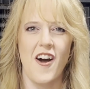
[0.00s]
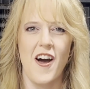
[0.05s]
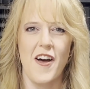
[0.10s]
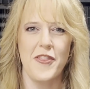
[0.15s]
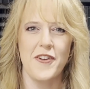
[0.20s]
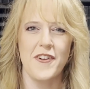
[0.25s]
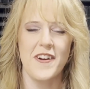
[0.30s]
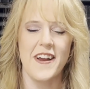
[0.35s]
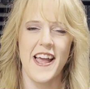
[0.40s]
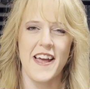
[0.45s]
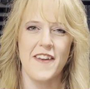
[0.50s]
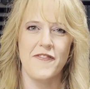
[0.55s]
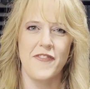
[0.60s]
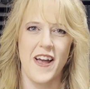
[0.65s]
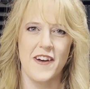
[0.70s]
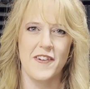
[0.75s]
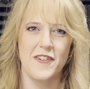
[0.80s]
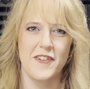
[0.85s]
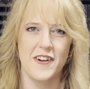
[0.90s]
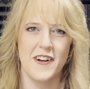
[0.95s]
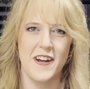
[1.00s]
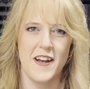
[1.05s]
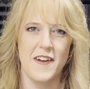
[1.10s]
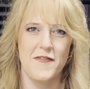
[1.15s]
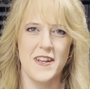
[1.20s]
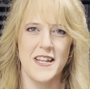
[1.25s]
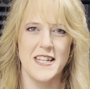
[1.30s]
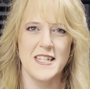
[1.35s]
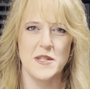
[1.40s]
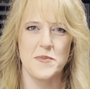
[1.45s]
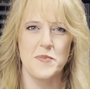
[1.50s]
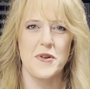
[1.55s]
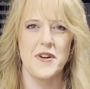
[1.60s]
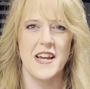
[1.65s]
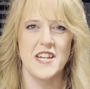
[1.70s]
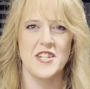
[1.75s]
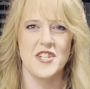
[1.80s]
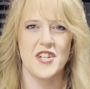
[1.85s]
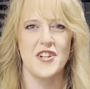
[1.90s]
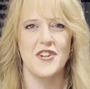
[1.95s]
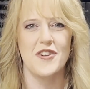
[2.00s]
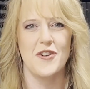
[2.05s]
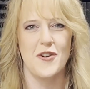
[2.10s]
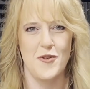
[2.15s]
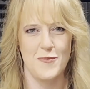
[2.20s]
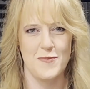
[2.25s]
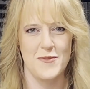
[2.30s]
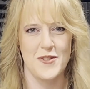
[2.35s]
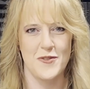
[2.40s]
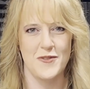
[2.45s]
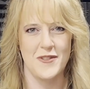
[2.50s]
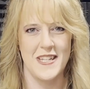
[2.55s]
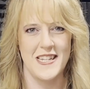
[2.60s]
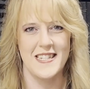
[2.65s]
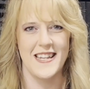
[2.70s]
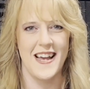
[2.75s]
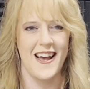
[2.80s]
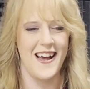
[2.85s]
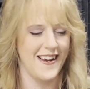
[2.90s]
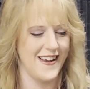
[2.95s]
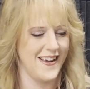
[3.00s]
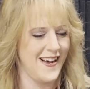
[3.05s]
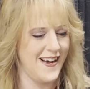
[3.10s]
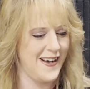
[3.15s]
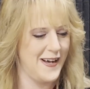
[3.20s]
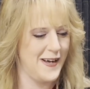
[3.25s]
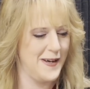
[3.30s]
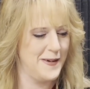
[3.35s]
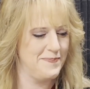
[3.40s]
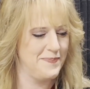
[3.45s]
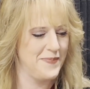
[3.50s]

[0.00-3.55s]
author and founder of InspirationalHomeschooling.com.